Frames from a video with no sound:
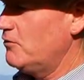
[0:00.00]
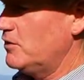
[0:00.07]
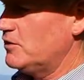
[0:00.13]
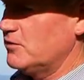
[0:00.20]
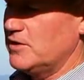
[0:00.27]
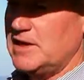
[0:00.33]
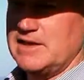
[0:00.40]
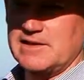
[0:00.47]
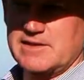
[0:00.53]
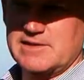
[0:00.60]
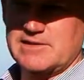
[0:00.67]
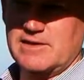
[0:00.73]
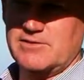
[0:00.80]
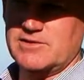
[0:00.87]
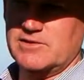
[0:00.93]
when they're eating
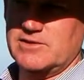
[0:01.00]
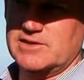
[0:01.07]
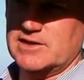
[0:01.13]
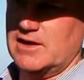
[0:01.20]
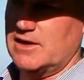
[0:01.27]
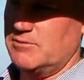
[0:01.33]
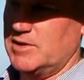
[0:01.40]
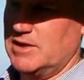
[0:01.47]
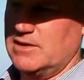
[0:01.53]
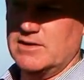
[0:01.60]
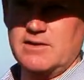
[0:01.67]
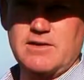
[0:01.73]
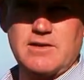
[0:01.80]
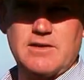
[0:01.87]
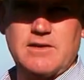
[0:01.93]
this stuff. So it's got to be
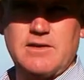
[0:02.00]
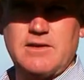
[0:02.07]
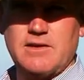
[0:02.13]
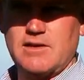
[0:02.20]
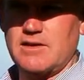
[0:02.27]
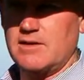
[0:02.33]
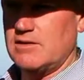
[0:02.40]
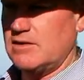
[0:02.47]
good good uh,